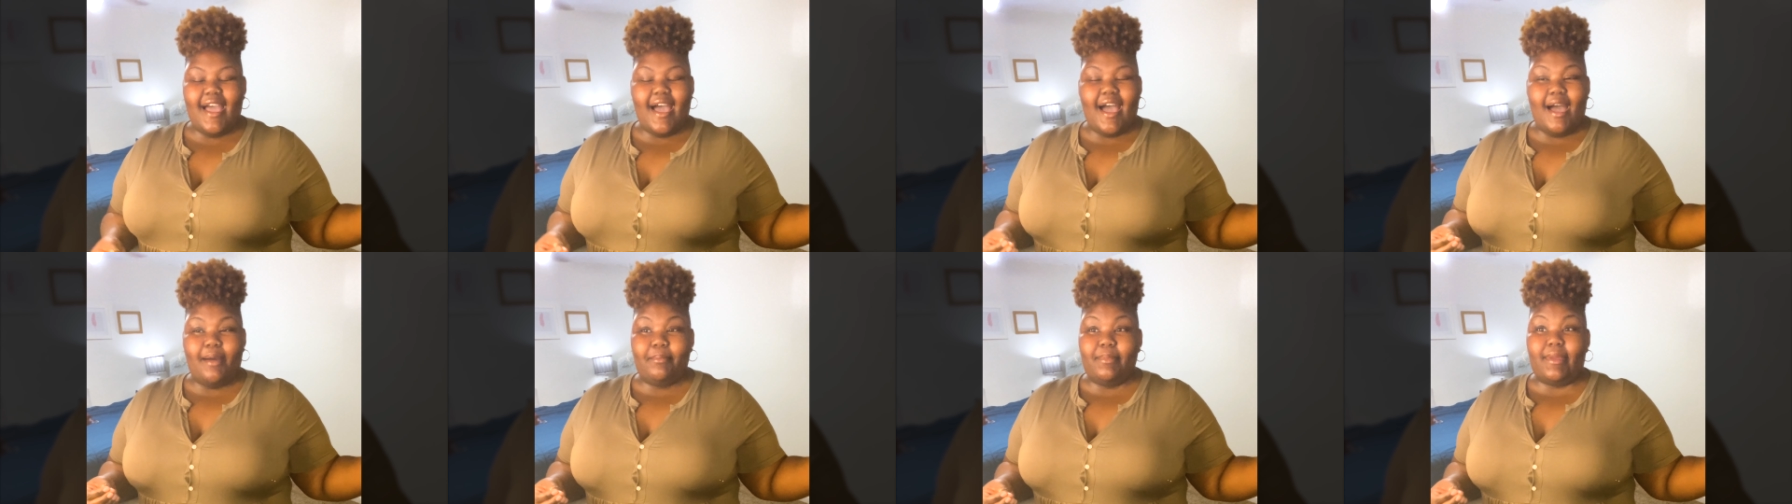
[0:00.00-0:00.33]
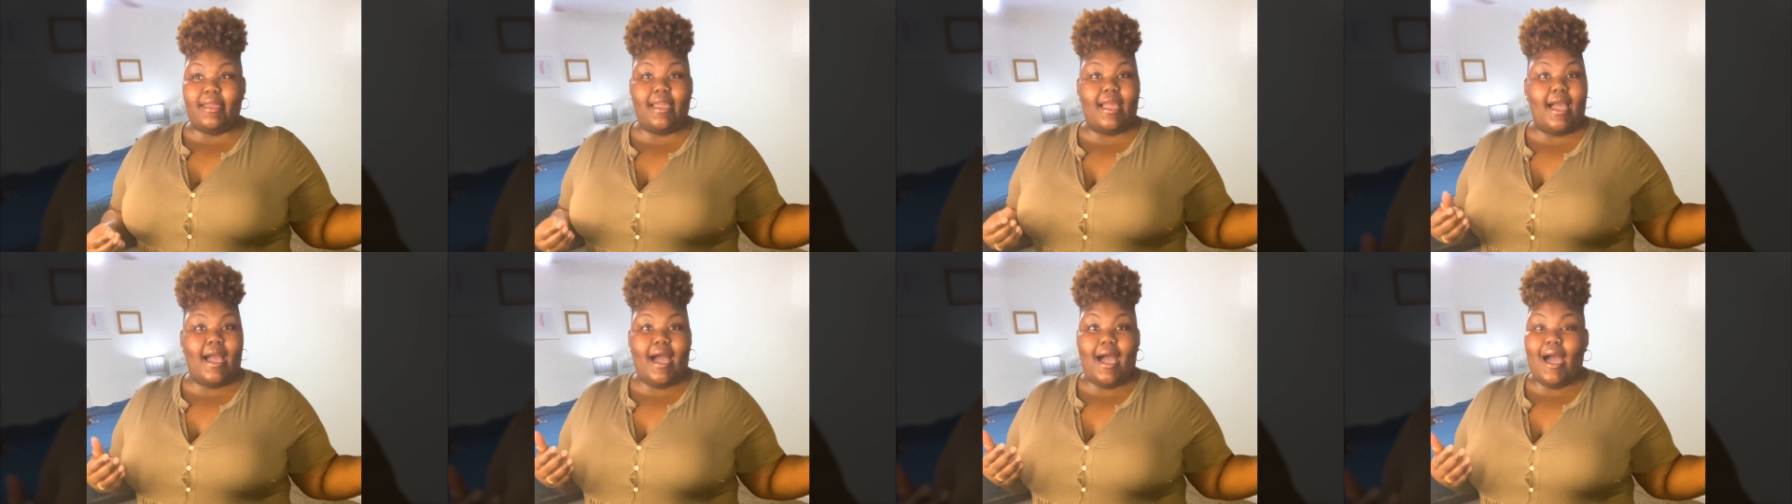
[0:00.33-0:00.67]

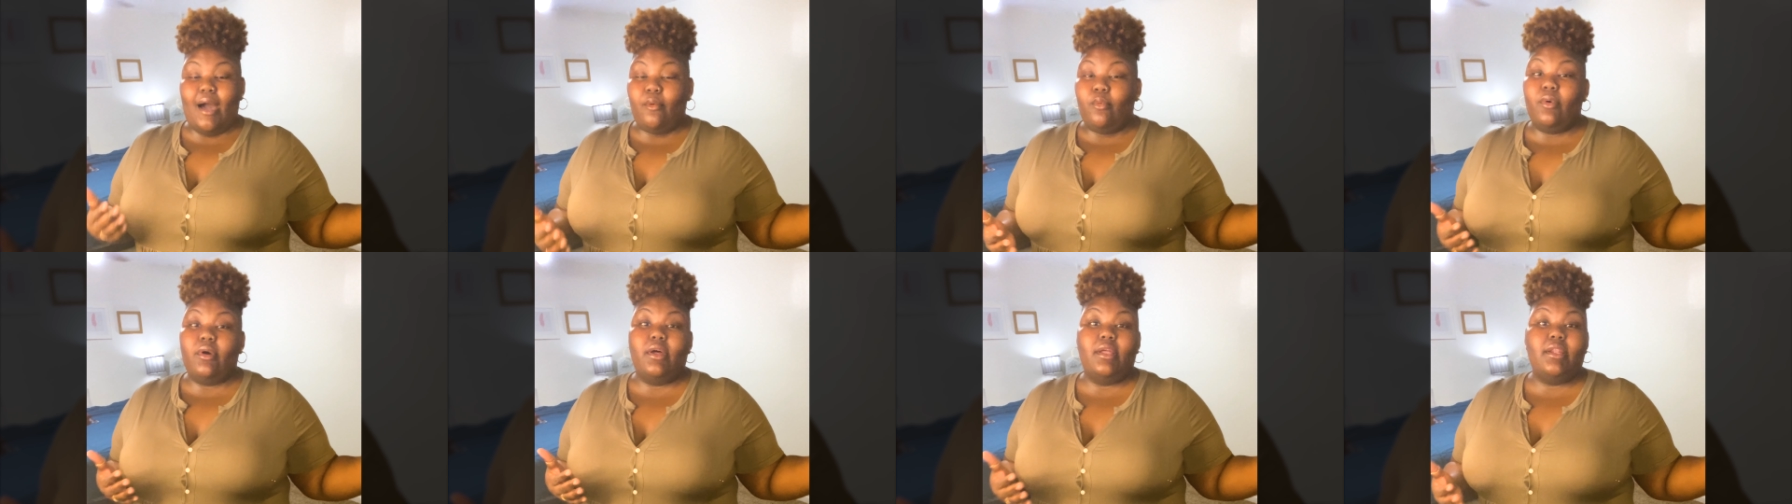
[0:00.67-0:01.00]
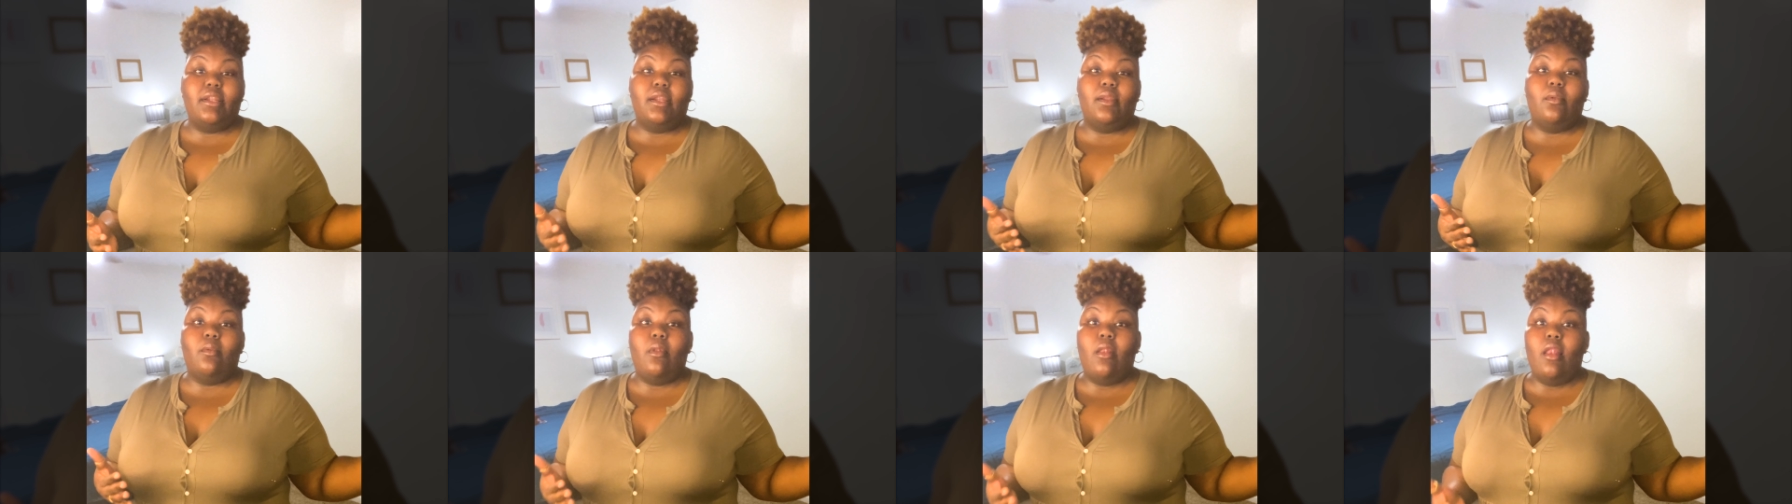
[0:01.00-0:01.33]
I would
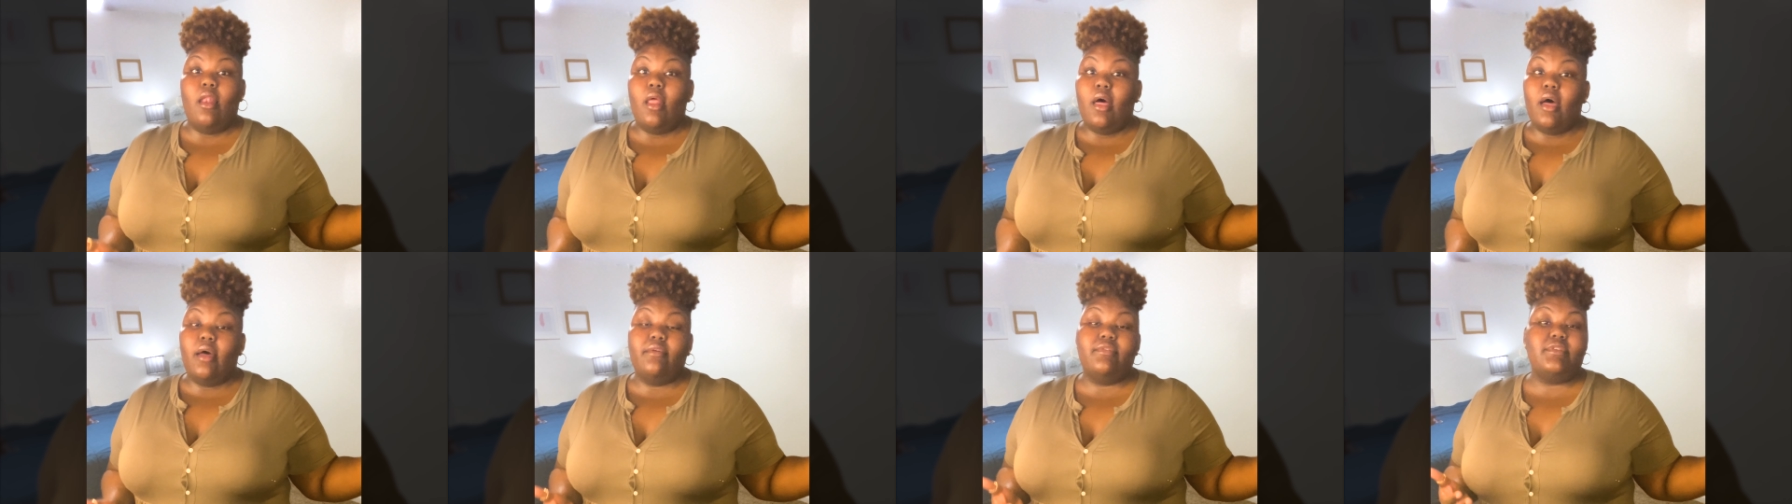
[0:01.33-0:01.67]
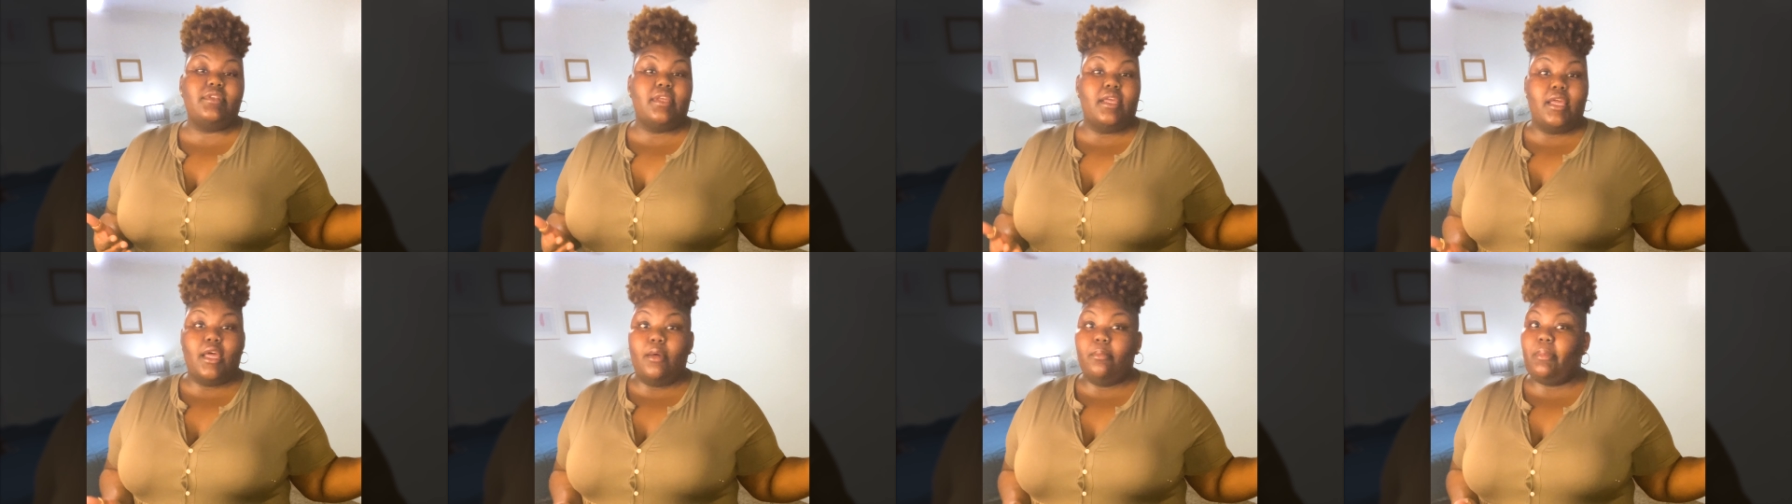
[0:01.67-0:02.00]
love
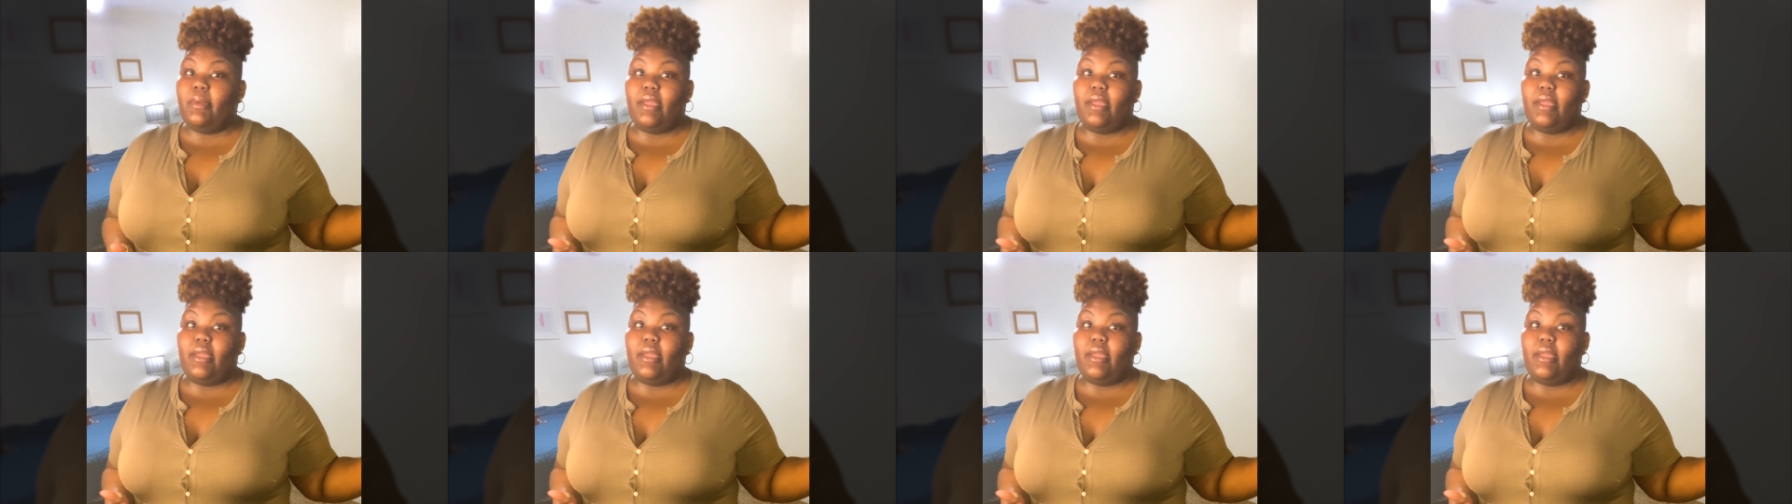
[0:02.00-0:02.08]
to help